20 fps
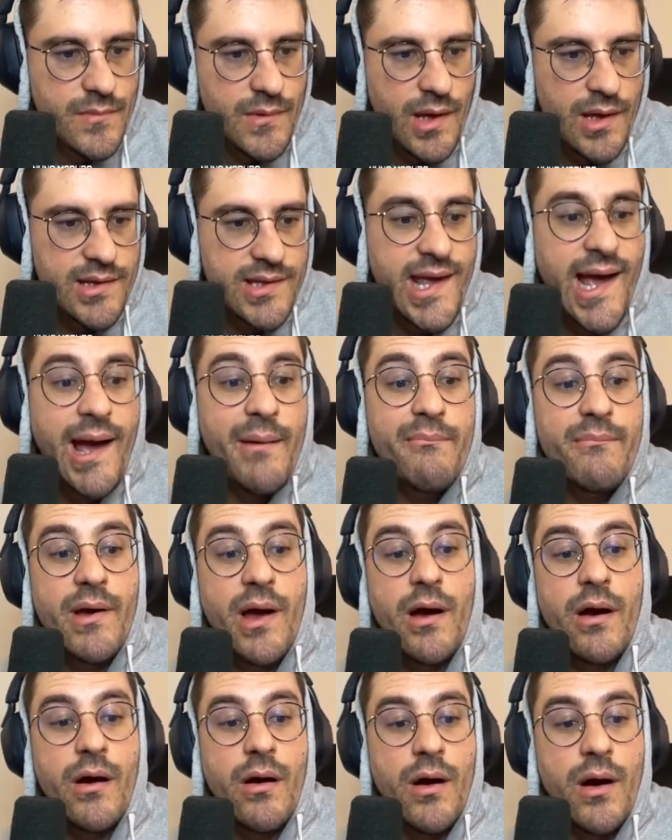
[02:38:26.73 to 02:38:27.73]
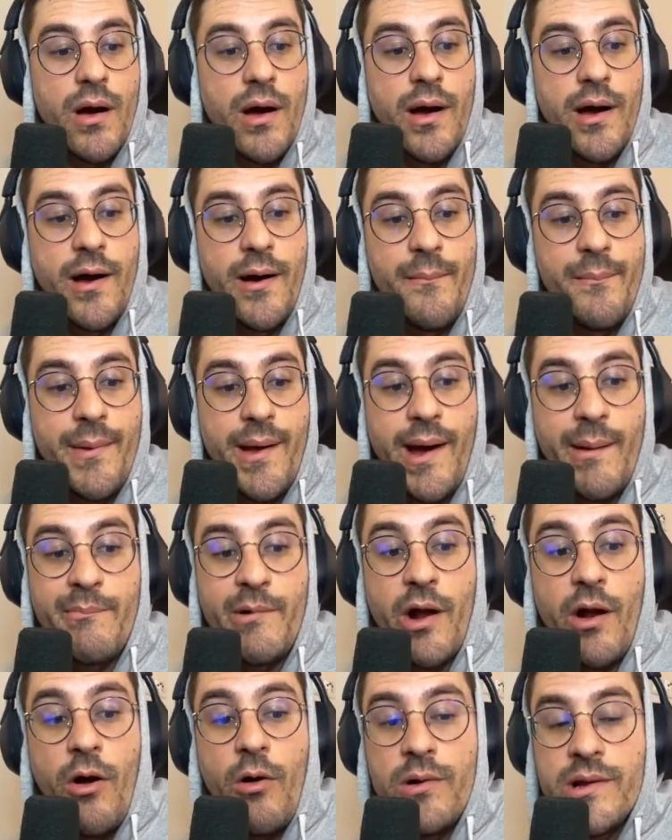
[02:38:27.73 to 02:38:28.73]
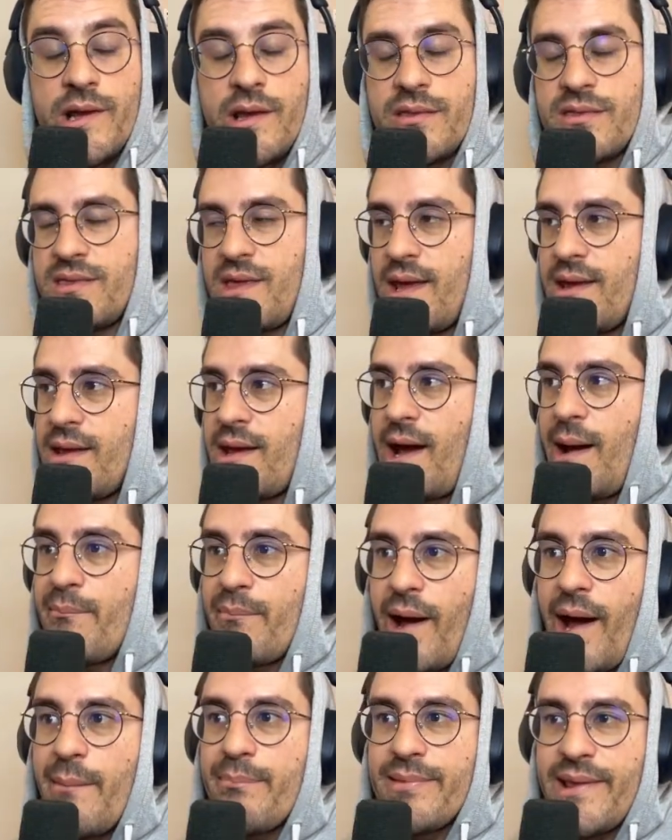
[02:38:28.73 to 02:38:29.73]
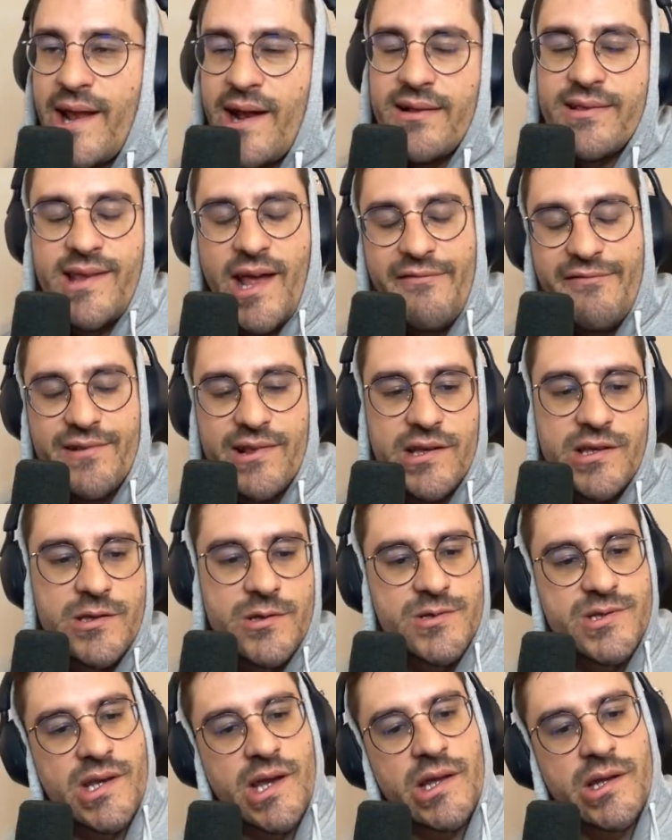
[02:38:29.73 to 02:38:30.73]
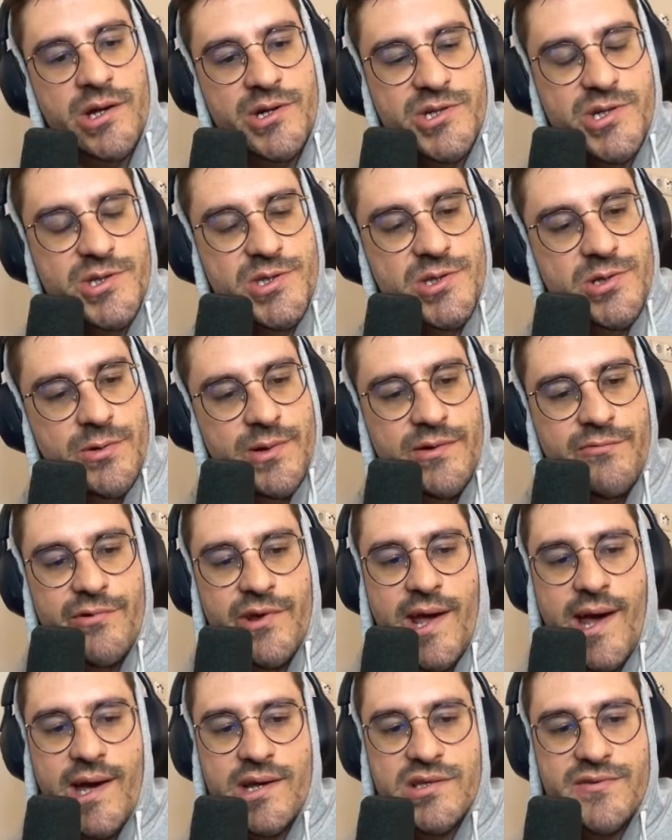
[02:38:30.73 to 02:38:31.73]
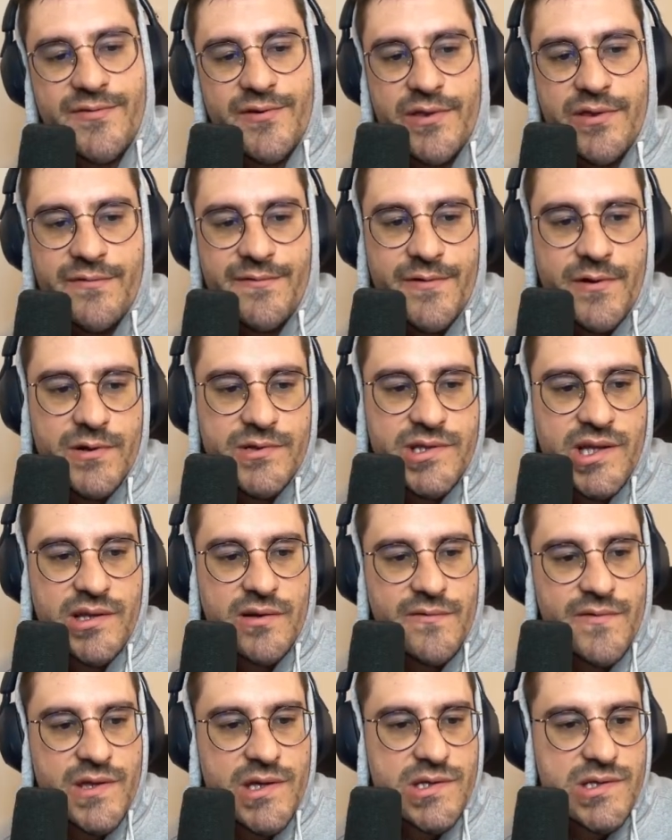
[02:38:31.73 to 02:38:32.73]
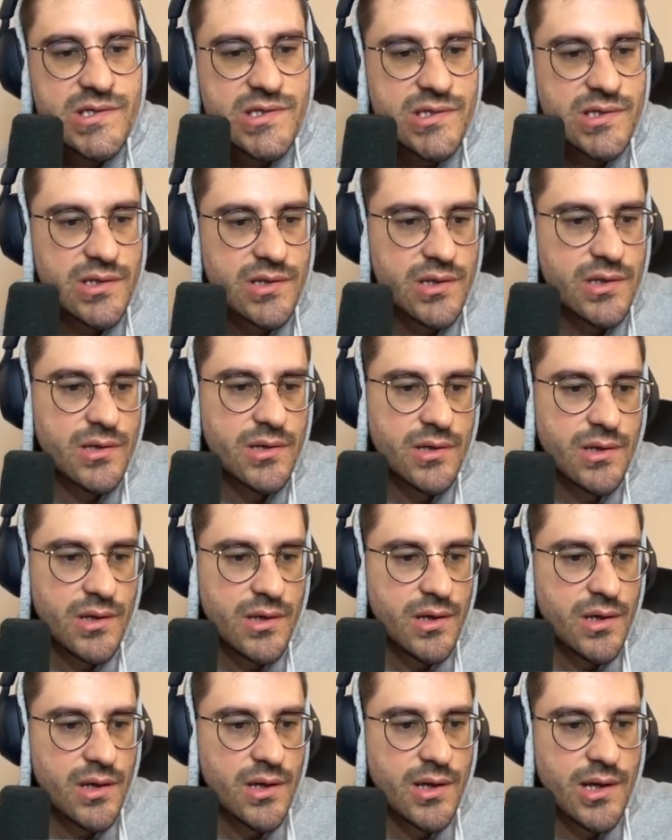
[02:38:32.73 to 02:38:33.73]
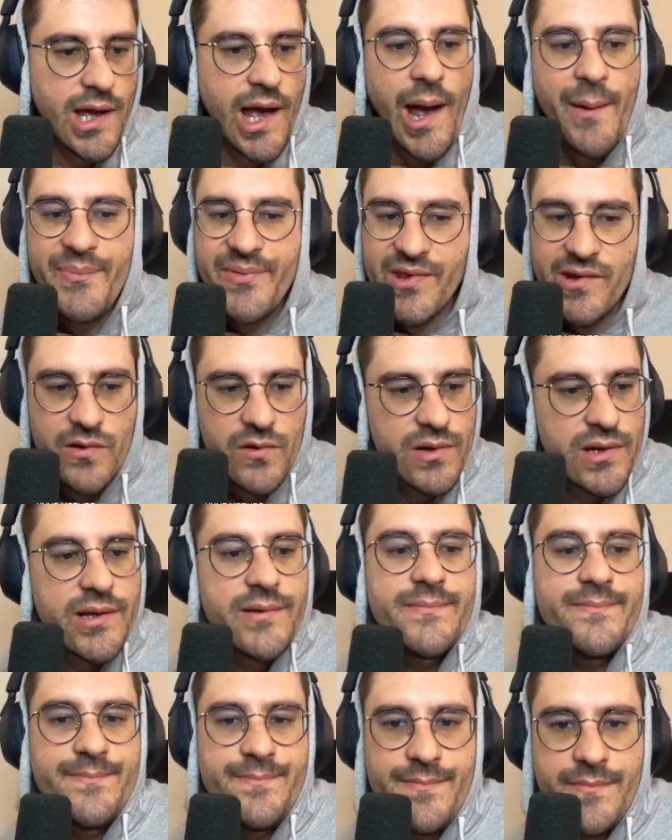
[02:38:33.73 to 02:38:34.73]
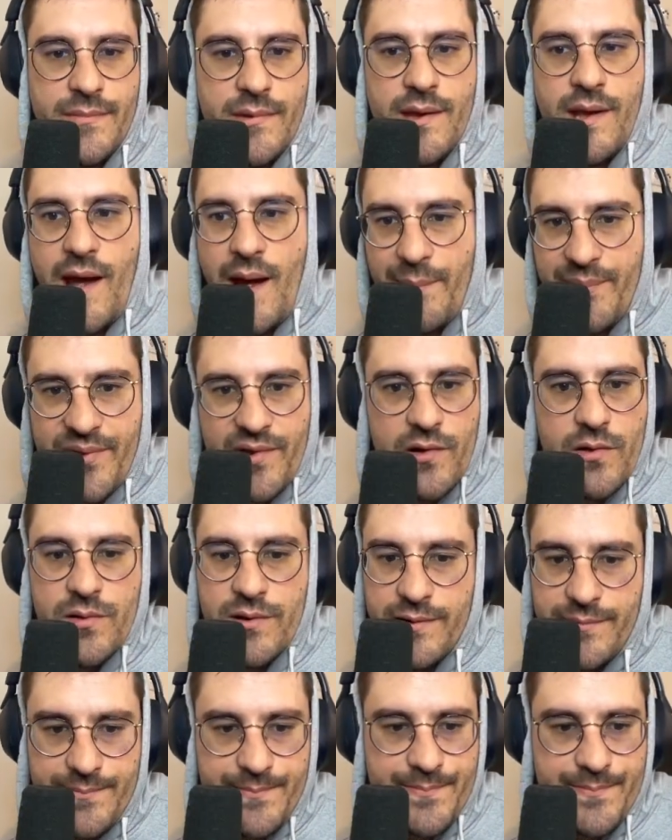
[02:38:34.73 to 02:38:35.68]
Yeah, I'm not only I'm definitely using Inertia 2 in React for the front end of this. Absolutely, absolutely.